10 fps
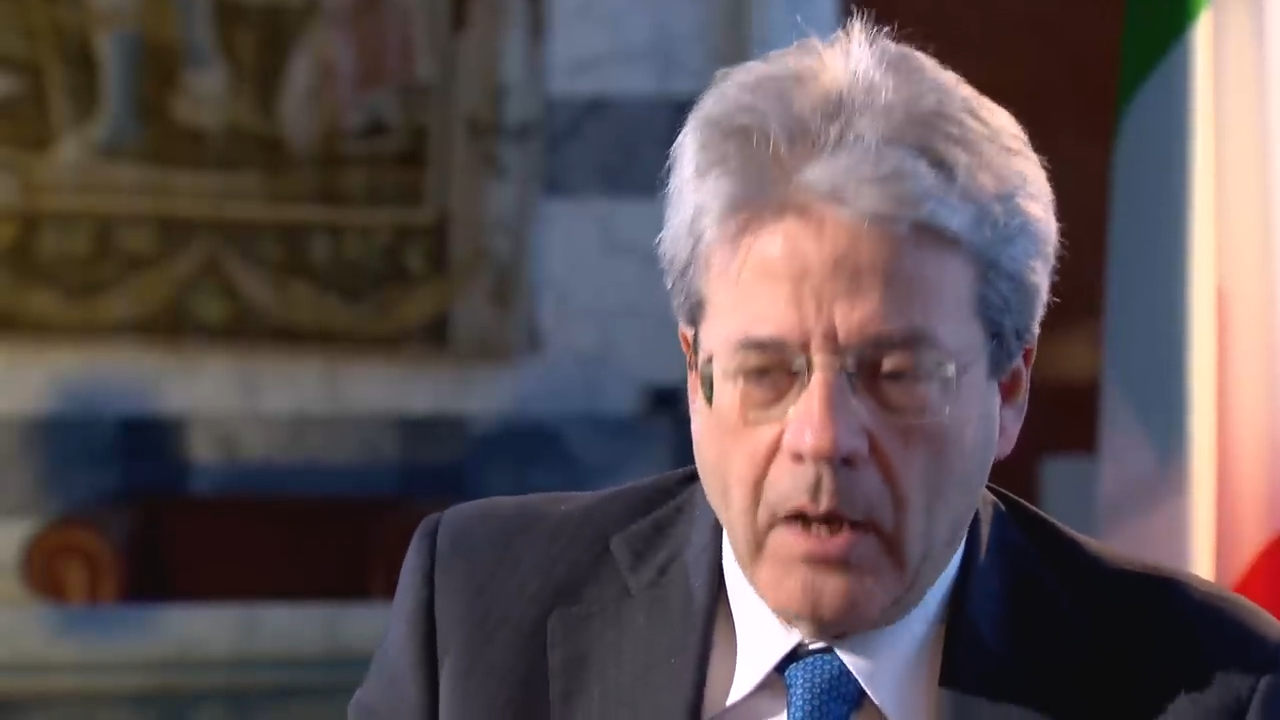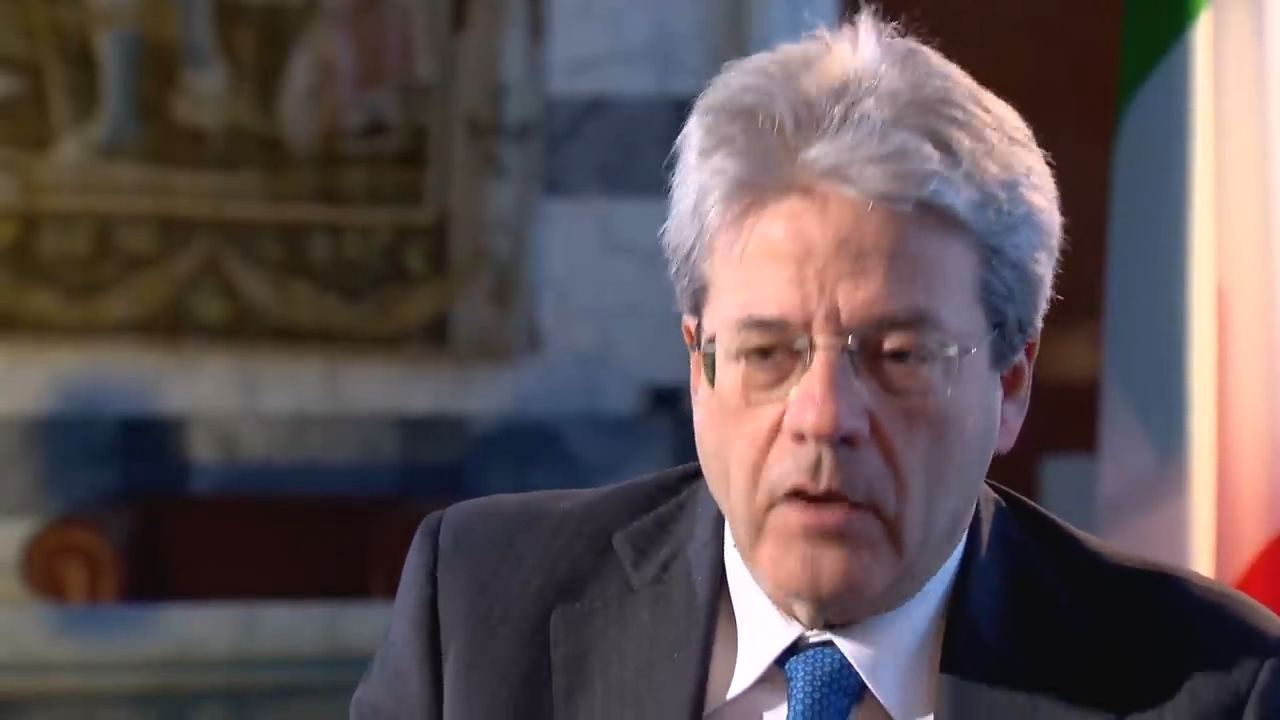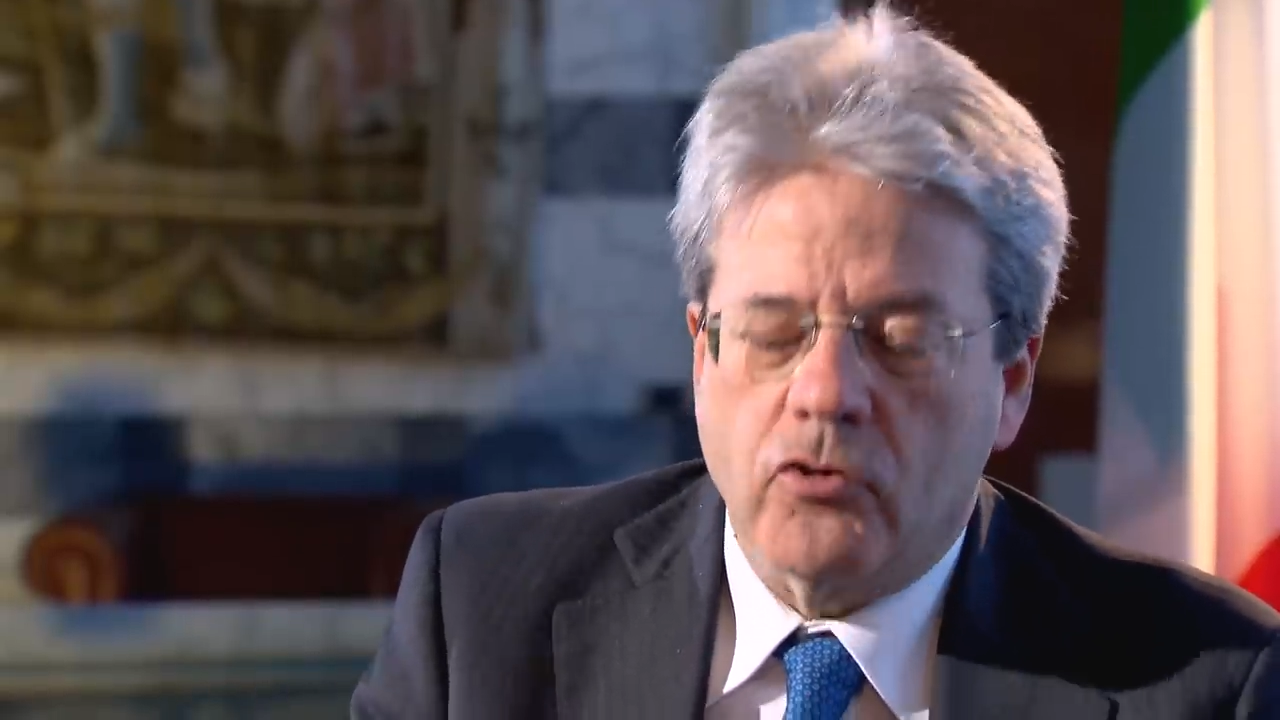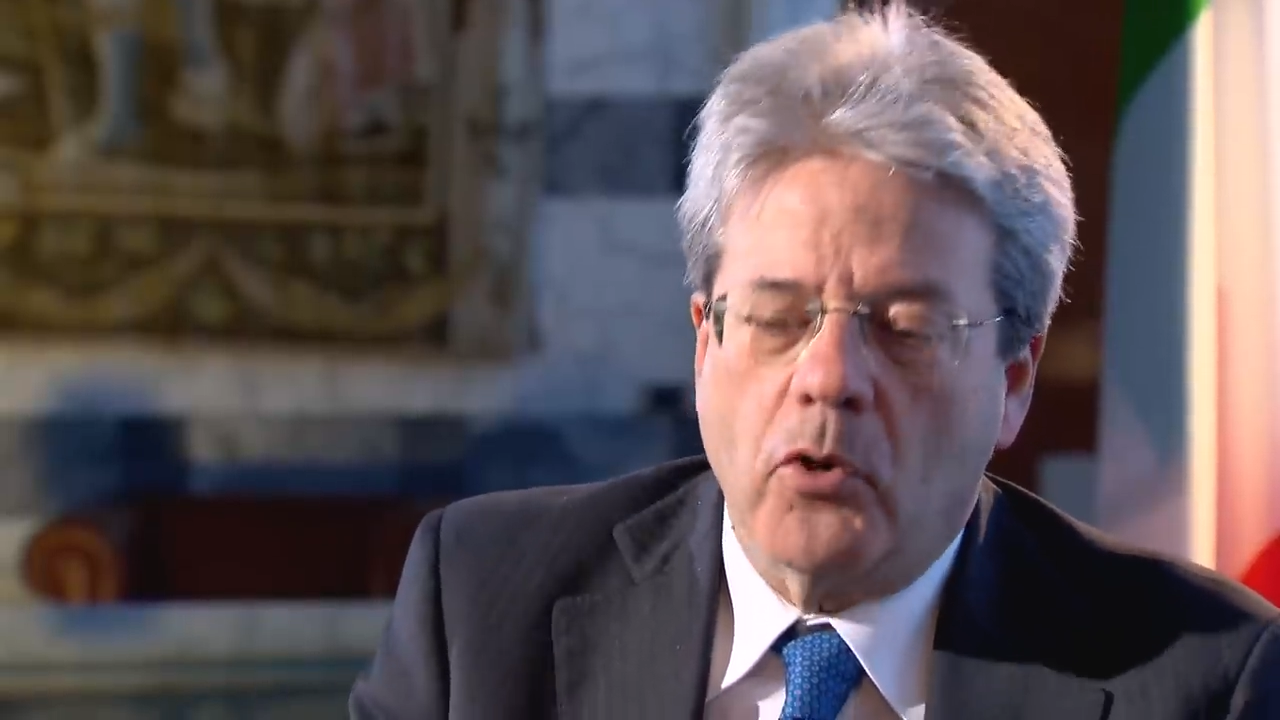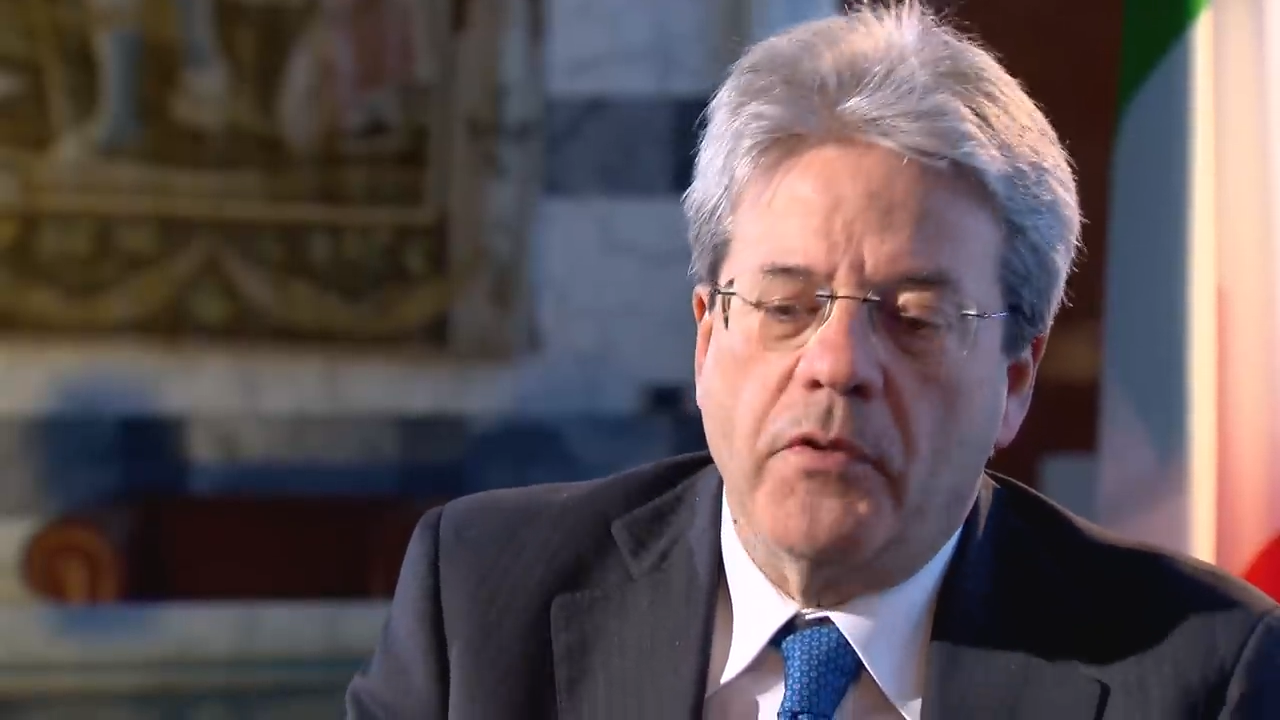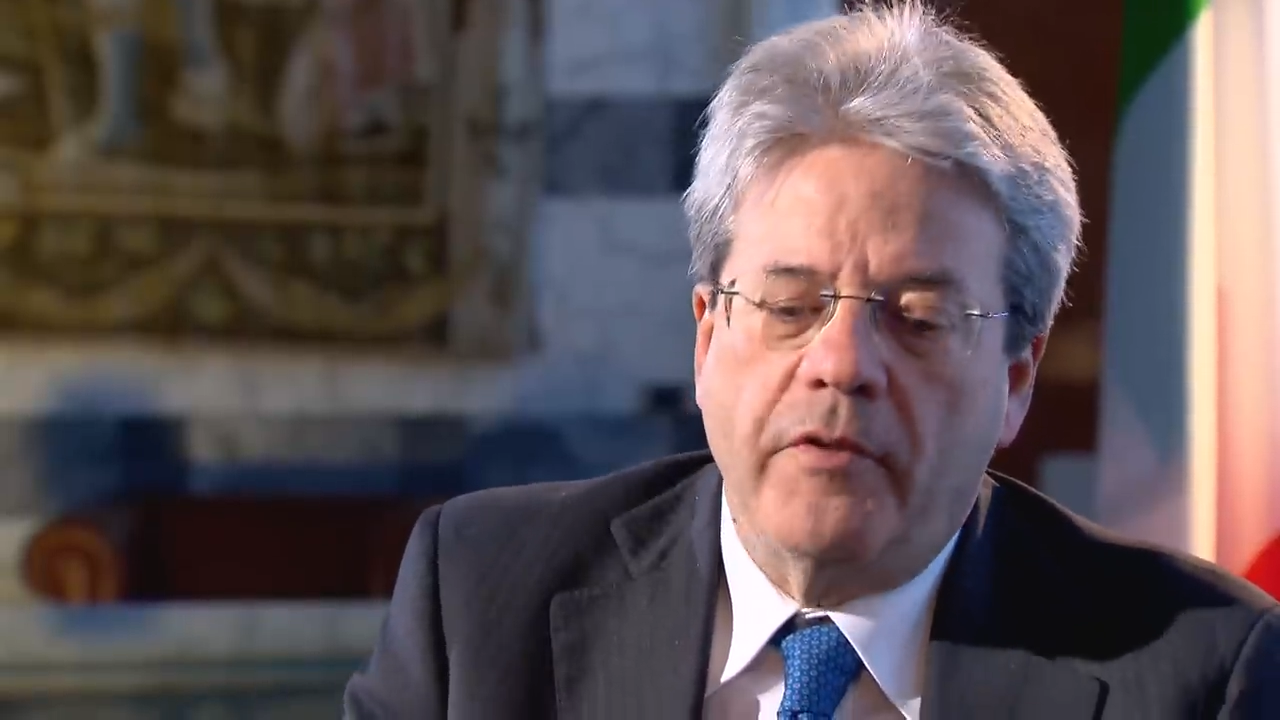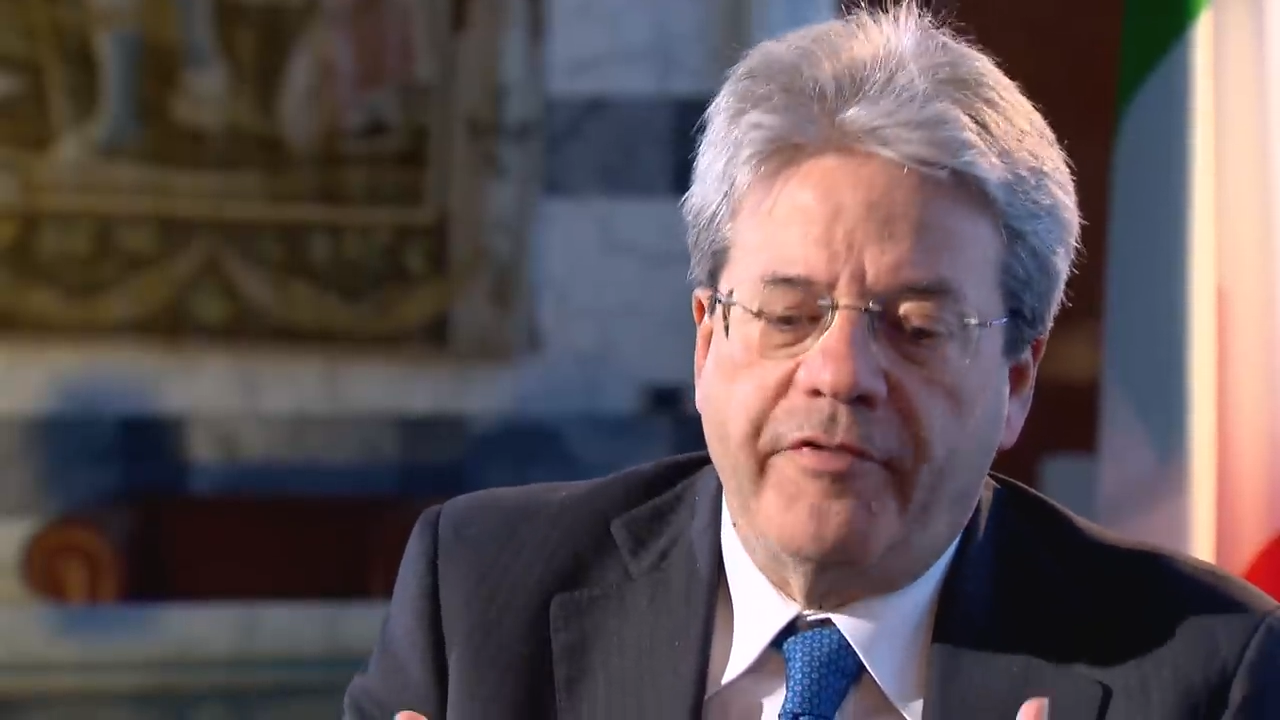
So the